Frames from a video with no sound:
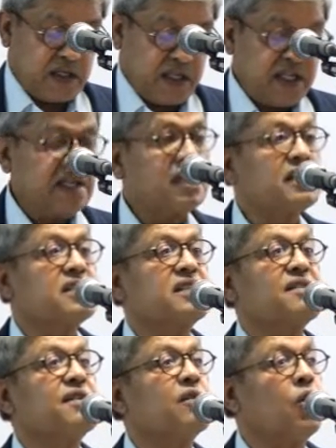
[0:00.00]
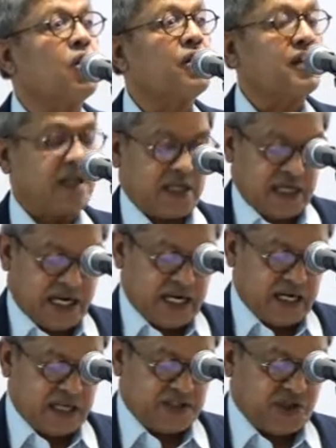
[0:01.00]
the civil war in
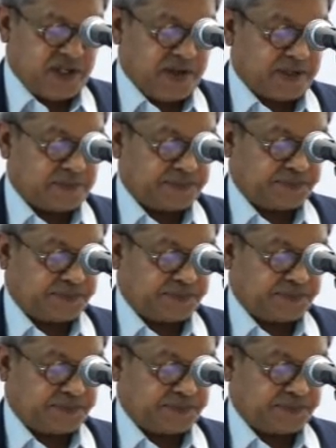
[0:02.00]
Algeria.